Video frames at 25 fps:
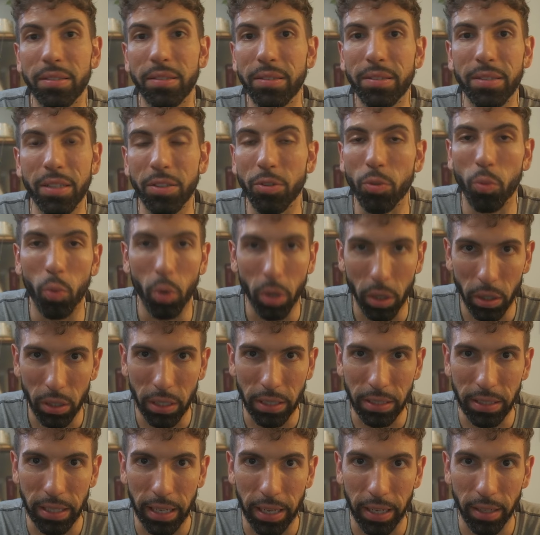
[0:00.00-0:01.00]
doesn't work
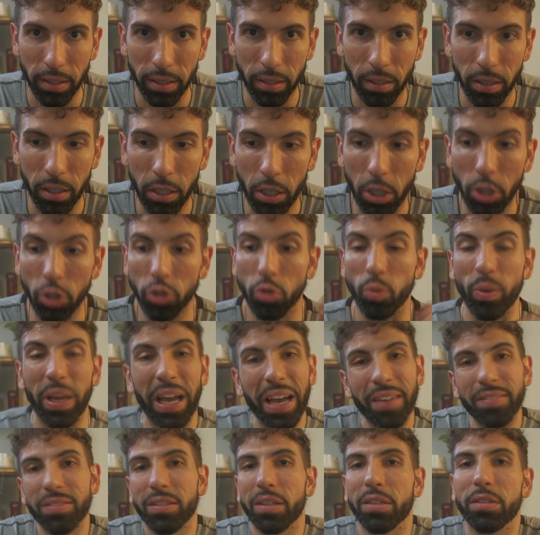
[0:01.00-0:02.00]
like that. So we
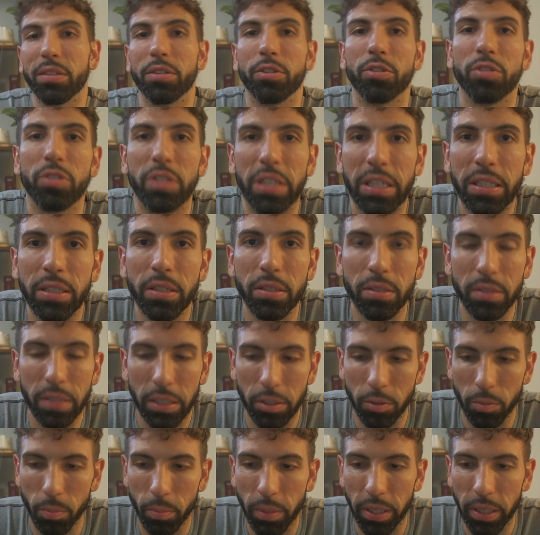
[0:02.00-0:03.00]
have to understand this
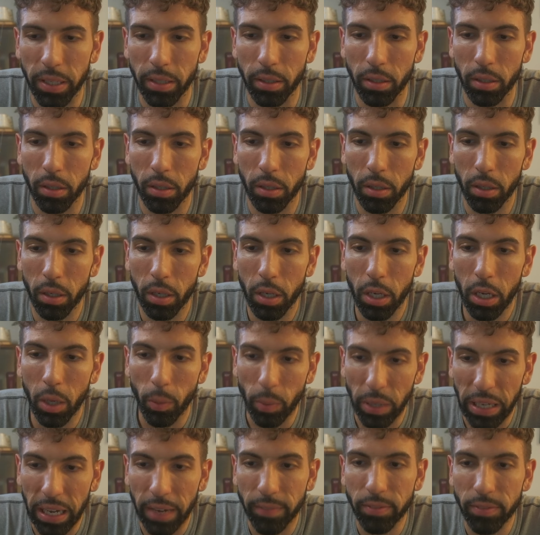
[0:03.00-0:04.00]
as men.
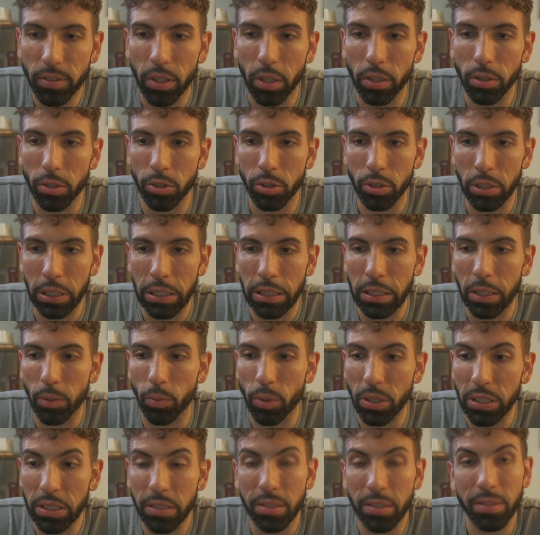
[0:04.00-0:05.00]
We have to understand that
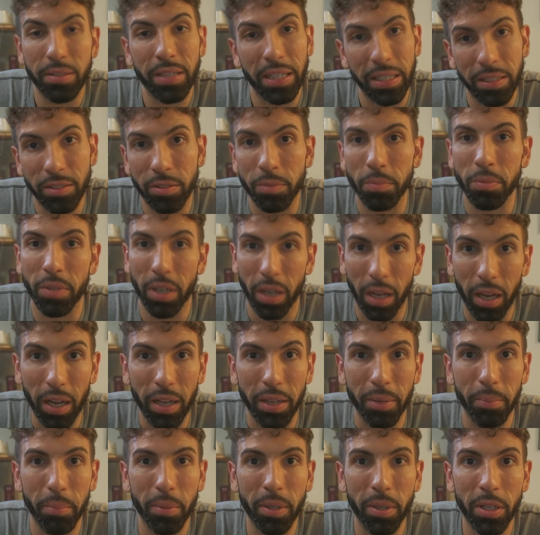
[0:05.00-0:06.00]
we need to take some
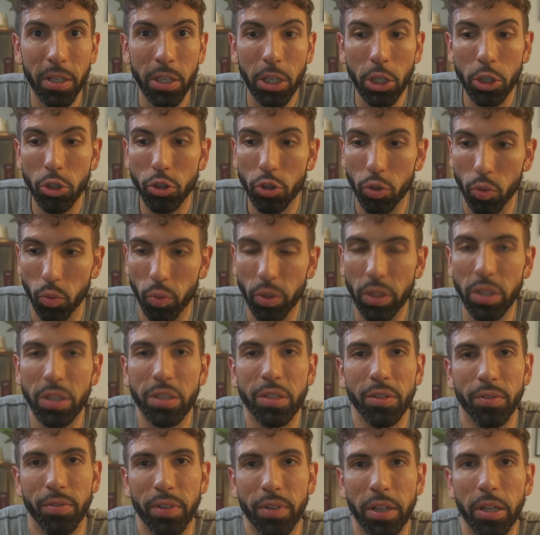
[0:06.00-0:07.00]
time to really
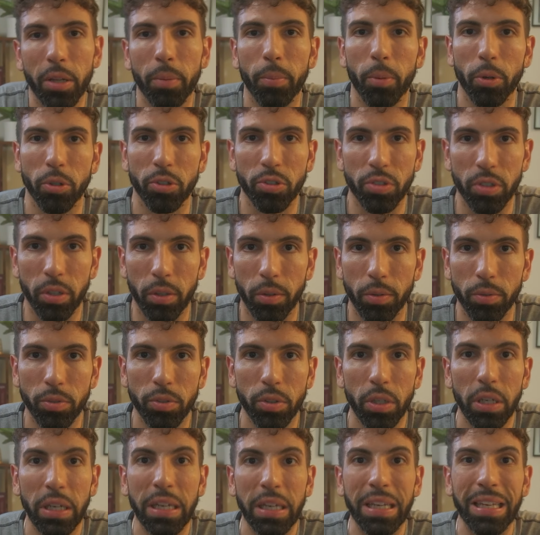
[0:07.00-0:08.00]
develop
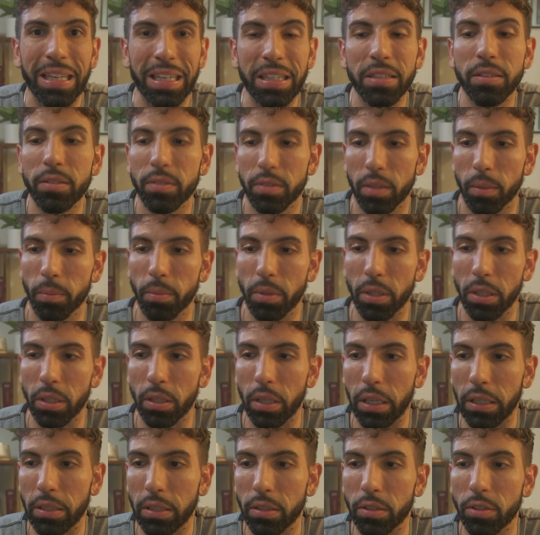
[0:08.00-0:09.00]
ourselves in something
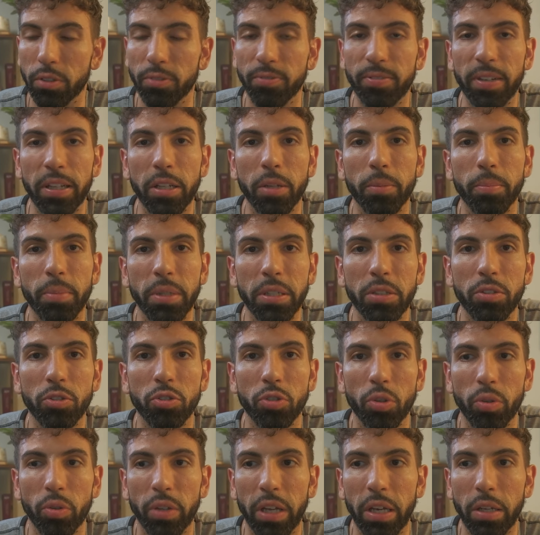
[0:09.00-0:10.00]
and develop it
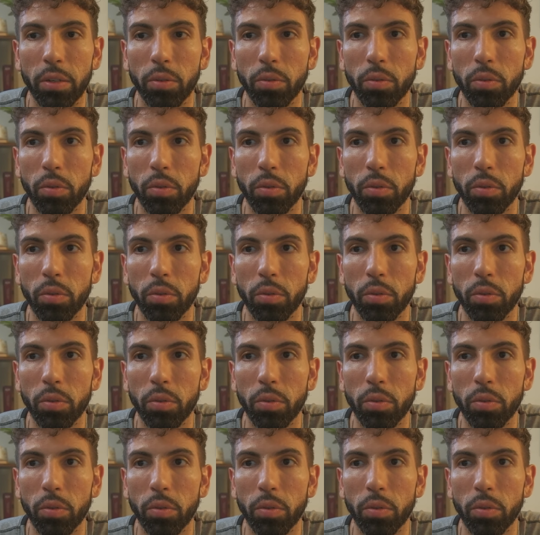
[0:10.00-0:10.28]
so that